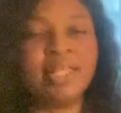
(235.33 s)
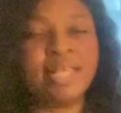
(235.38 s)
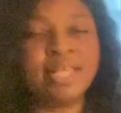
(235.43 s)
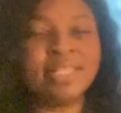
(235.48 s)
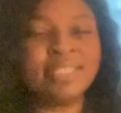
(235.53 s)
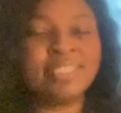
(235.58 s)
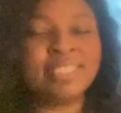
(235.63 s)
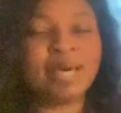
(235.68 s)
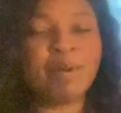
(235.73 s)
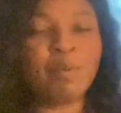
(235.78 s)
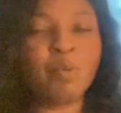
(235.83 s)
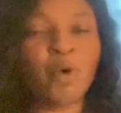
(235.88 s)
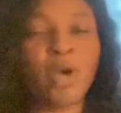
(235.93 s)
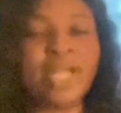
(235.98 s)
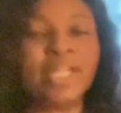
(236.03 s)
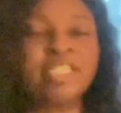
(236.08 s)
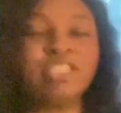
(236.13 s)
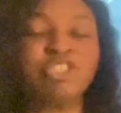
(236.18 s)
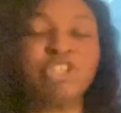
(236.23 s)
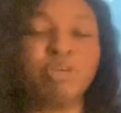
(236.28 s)

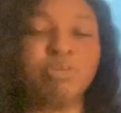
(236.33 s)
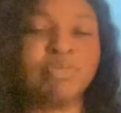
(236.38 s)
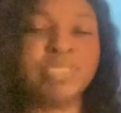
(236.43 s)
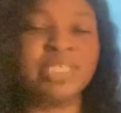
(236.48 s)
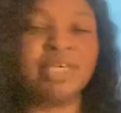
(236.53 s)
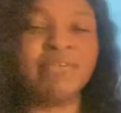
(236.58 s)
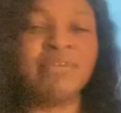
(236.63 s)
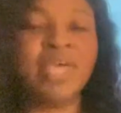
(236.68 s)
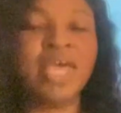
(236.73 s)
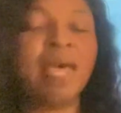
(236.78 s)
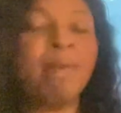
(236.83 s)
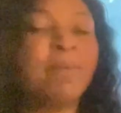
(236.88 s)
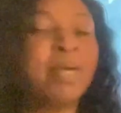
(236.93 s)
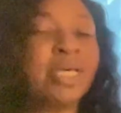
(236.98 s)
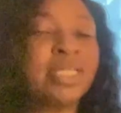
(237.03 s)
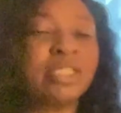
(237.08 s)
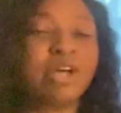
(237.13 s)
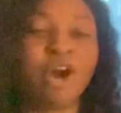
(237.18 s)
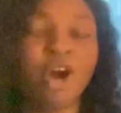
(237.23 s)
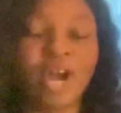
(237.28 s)
somewhat in terms of,
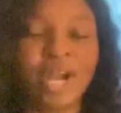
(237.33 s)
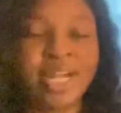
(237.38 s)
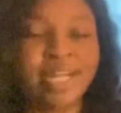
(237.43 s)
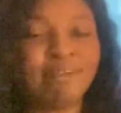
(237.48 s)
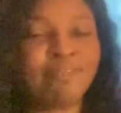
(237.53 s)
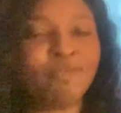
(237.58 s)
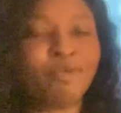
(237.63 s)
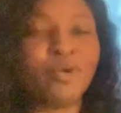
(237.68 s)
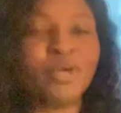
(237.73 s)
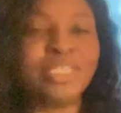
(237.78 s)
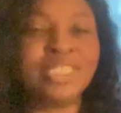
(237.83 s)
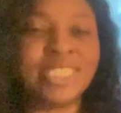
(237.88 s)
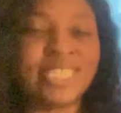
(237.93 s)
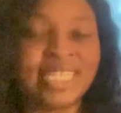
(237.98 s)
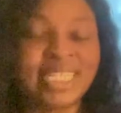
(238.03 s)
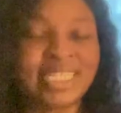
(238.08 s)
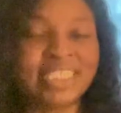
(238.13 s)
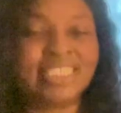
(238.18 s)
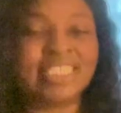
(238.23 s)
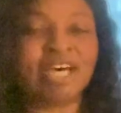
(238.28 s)
because art, of course, in
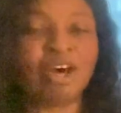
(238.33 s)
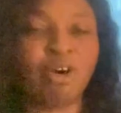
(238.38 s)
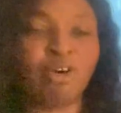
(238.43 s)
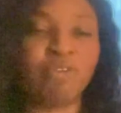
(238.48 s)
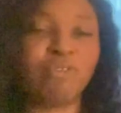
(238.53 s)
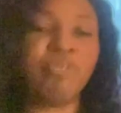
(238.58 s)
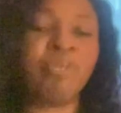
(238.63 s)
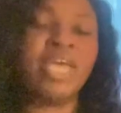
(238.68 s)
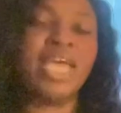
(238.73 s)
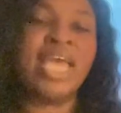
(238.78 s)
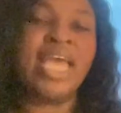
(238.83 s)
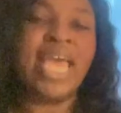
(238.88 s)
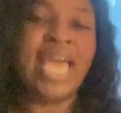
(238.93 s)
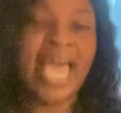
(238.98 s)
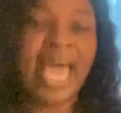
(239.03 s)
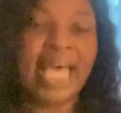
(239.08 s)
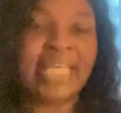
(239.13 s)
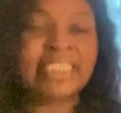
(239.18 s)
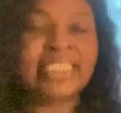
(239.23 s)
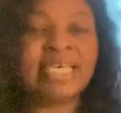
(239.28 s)
itself, it
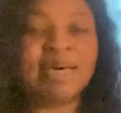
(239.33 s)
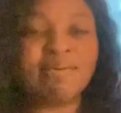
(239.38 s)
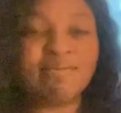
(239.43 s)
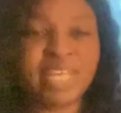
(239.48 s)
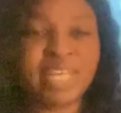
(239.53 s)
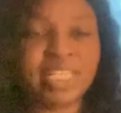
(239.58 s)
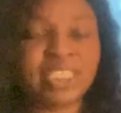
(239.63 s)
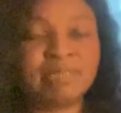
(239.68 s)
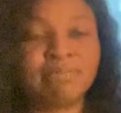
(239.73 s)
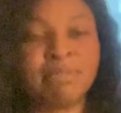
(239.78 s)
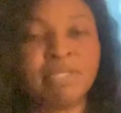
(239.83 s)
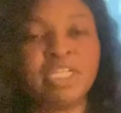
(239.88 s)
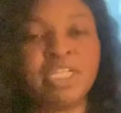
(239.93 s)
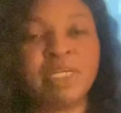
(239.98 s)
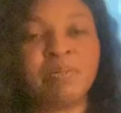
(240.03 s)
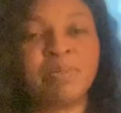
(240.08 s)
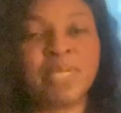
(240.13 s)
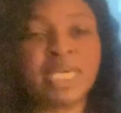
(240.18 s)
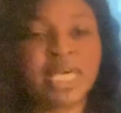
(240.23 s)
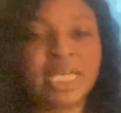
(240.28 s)
has some flexibility
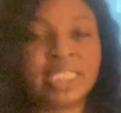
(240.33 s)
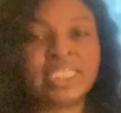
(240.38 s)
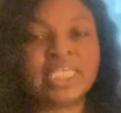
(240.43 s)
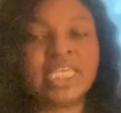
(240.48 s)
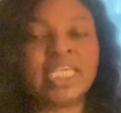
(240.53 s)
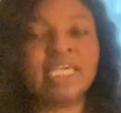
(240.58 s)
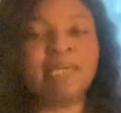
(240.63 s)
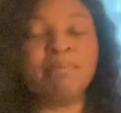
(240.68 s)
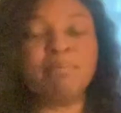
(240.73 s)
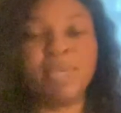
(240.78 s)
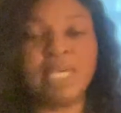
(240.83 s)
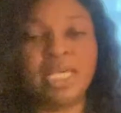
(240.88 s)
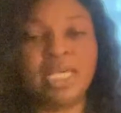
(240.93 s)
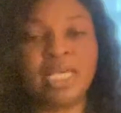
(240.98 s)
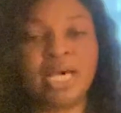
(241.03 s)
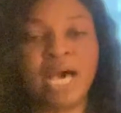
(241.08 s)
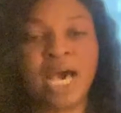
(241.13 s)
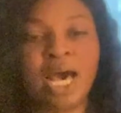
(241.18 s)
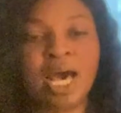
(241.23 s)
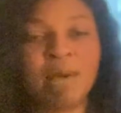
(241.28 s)
because it can be
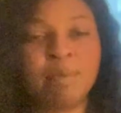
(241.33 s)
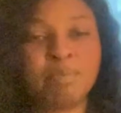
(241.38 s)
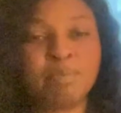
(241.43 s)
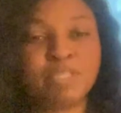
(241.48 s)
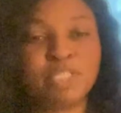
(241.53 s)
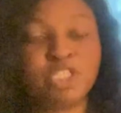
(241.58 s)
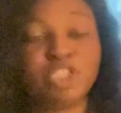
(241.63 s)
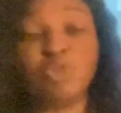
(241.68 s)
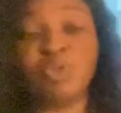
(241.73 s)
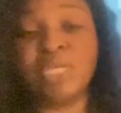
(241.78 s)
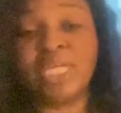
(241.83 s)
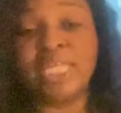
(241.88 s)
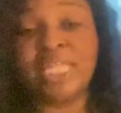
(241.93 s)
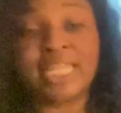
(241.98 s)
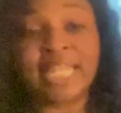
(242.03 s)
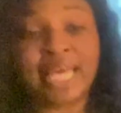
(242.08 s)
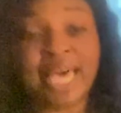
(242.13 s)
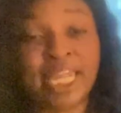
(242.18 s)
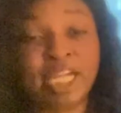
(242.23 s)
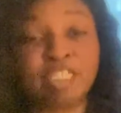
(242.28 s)
student
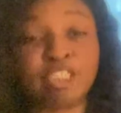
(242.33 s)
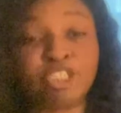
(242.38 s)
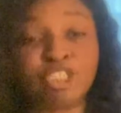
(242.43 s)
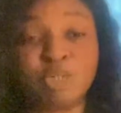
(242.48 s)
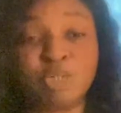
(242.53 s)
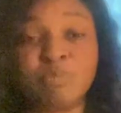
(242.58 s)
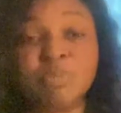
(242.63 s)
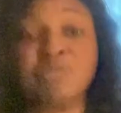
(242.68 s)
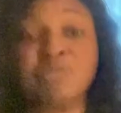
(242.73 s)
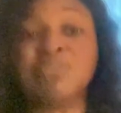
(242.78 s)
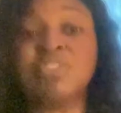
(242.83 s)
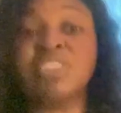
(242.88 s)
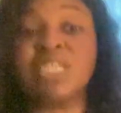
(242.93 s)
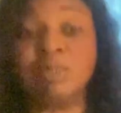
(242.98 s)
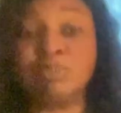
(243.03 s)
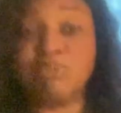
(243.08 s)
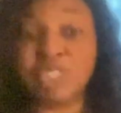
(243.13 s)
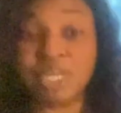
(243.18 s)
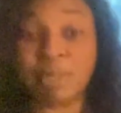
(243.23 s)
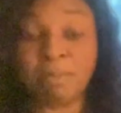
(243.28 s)
led in terms of
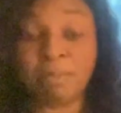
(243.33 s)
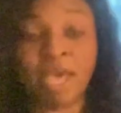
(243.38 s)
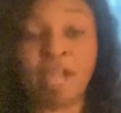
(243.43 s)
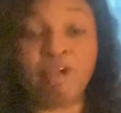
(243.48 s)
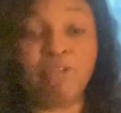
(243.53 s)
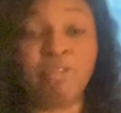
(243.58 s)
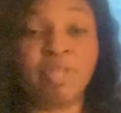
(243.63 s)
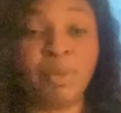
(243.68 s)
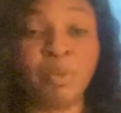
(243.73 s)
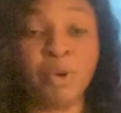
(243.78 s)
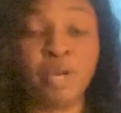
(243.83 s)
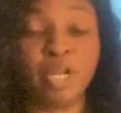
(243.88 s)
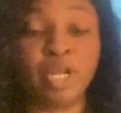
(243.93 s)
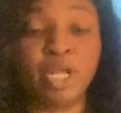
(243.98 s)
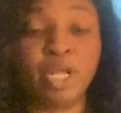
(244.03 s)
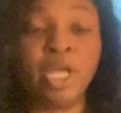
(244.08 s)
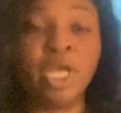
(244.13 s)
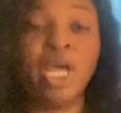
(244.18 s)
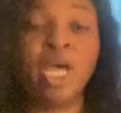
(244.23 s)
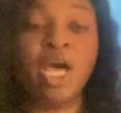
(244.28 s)
subject matter they want
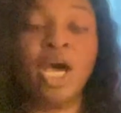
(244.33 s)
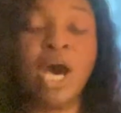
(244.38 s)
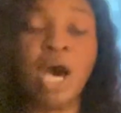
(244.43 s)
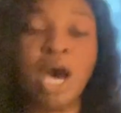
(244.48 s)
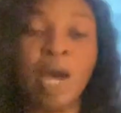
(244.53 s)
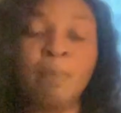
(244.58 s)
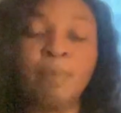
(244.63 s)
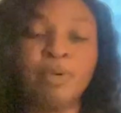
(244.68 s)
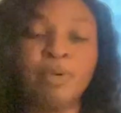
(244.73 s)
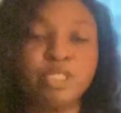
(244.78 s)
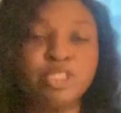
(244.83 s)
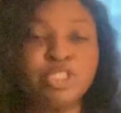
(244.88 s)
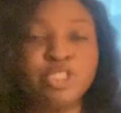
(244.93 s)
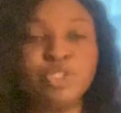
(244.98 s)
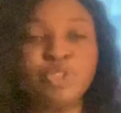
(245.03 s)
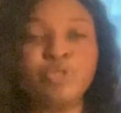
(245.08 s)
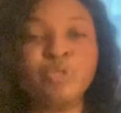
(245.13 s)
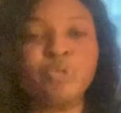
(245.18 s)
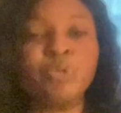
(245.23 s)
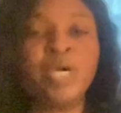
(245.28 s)
to
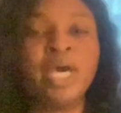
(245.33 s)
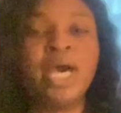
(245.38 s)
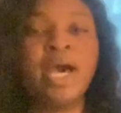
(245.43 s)
pursue.